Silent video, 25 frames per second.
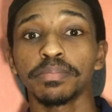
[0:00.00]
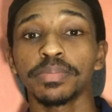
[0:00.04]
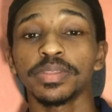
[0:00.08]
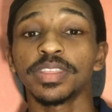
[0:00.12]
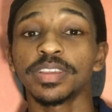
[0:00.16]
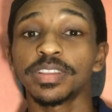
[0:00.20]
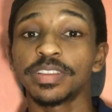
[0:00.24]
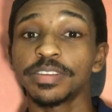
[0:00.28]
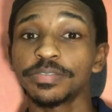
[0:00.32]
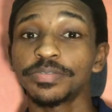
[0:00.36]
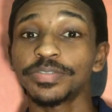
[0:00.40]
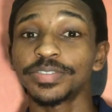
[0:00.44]
but
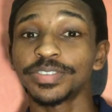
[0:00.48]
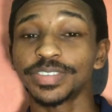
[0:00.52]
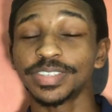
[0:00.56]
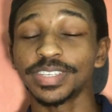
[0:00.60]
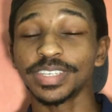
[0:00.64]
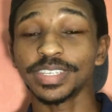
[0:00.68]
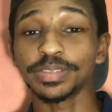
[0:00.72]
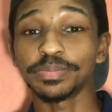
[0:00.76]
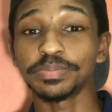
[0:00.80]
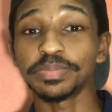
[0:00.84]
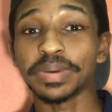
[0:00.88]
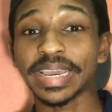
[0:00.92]
the difference
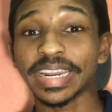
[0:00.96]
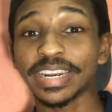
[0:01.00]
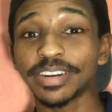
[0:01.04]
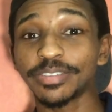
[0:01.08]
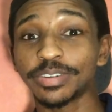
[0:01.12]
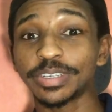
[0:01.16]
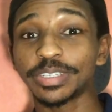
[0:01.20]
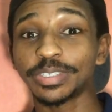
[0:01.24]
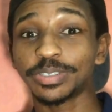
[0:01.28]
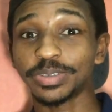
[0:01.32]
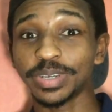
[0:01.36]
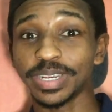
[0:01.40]
is
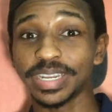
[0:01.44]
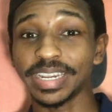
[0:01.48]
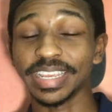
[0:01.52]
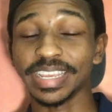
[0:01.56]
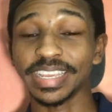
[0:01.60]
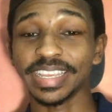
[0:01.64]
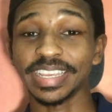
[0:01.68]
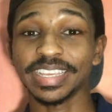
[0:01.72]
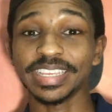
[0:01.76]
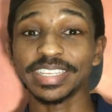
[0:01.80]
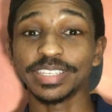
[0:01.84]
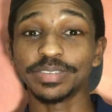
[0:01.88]
binary
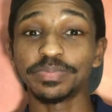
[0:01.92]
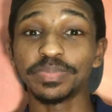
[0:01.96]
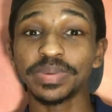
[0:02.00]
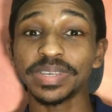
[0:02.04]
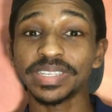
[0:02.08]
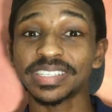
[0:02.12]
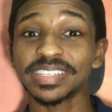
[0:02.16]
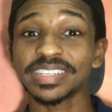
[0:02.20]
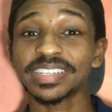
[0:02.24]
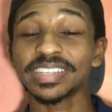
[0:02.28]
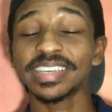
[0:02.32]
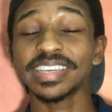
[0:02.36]
trading is
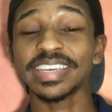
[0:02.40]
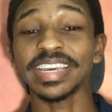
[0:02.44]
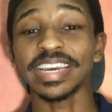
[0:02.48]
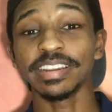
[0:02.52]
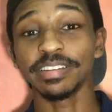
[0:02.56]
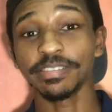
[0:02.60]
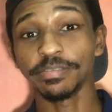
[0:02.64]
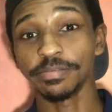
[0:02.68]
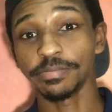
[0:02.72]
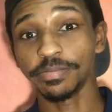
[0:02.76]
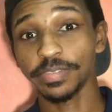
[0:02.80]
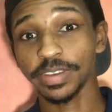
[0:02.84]
basically
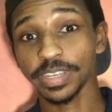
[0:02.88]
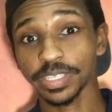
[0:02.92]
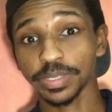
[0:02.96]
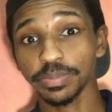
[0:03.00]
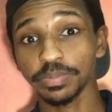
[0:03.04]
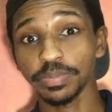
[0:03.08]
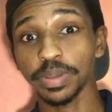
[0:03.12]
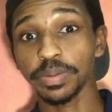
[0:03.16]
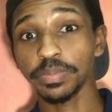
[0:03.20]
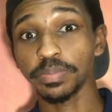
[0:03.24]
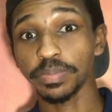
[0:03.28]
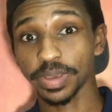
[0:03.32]
an
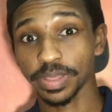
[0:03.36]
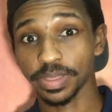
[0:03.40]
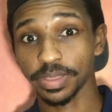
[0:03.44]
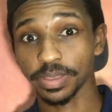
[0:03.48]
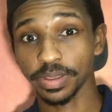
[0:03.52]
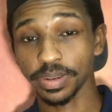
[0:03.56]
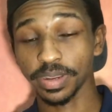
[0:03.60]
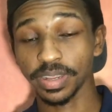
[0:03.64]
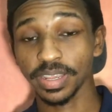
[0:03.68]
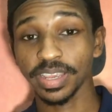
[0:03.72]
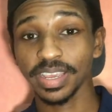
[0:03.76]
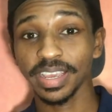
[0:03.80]
investment
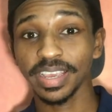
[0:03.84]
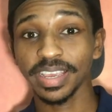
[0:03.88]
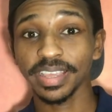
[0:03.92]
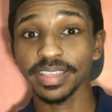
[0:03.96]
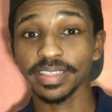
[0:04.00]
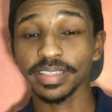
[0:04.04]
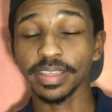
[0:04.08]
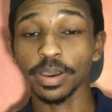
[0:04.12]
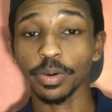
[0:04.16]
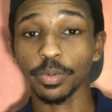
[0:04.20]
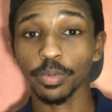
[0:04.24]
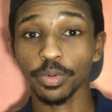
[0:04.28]
method
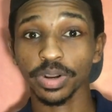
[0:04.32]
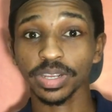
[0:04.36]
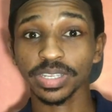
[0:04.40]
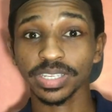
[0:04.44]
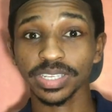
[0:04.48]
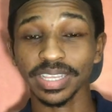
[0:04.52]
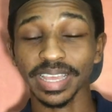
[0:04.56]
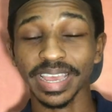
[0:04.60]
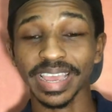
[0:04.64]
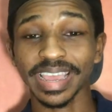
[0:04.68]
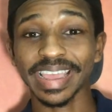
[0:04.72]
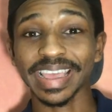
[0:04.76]
that
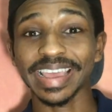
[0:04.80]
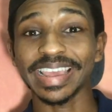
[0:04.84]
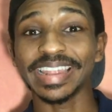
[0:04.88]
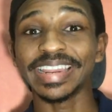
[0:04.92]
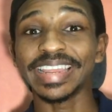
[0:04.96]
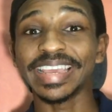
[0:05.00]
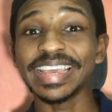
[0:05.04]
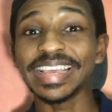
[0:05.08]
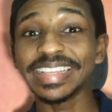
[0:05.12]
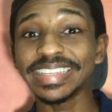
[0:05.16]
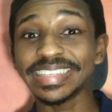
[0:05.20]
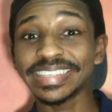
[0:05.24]
works like
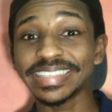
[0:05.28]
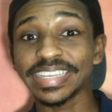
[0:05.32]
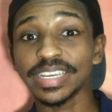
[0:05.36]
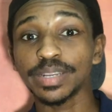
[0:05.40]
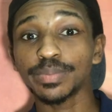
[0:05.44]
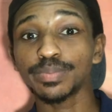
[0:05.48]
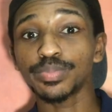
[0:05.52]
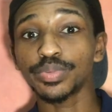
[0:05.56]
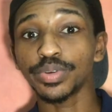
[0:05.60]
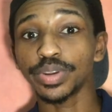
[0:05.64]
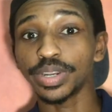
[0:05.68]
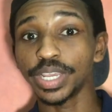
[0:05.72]
an
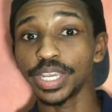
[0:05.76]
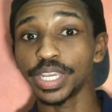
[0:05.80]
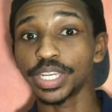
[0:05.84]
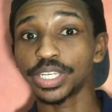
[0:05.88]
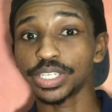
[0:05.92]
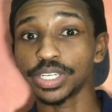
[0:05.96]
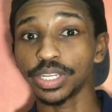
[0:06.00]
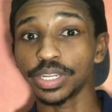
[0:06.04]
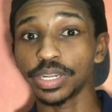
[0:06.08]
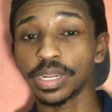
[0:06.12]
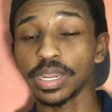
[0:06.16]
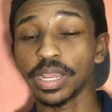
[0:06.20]
instant
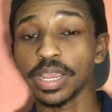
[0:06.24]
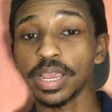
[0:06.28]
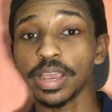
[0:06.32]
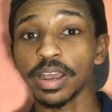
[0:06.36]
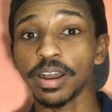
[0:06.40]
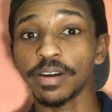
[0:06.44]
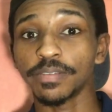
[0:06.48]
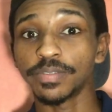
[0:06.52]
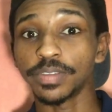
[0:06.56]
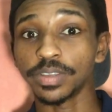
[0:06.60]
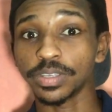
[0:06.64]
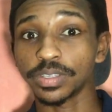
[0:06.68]
prediction
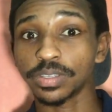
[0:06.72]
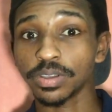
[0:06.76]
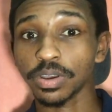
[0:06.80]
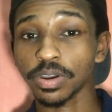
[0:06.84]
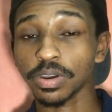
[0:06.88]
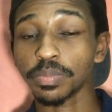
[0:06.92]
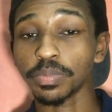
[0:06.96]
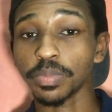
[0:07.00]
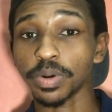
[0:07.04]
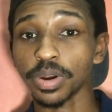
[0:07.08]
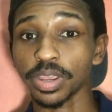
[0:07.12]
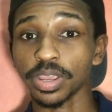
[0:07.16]
of the
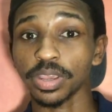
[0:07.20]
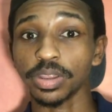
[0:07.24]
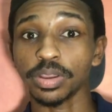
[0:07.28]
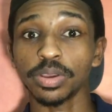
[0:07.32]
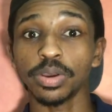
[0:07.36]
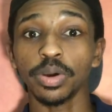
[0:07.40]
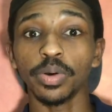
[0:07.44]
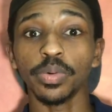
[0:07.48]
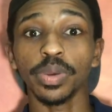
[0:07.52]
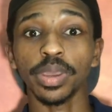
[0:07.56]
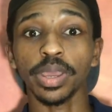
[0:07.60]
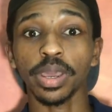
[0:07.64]
stock market
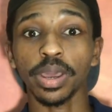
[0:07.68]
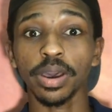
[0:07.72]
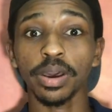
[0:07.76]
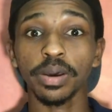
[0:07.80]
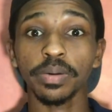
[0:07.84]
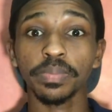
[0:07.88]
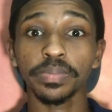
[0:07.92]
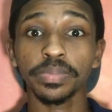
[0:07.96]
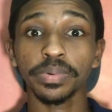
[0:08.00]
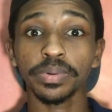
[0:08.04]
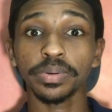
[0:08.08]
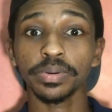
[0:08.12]
going
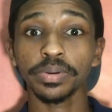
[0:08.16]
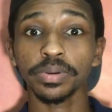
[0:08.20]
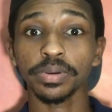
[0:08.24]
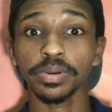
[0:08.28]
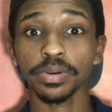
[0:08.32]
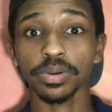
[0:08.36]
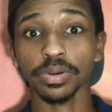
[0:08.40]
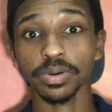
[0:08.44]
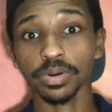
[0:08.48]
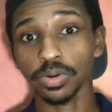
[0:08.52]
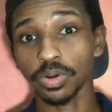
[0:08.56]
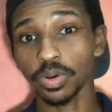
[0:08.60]
up
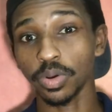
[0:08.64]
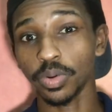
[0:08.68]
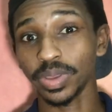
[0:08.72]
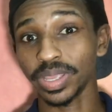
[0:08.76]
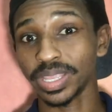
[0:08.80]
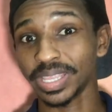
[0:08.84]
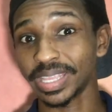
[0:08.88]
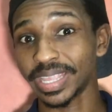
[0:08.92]
I'm going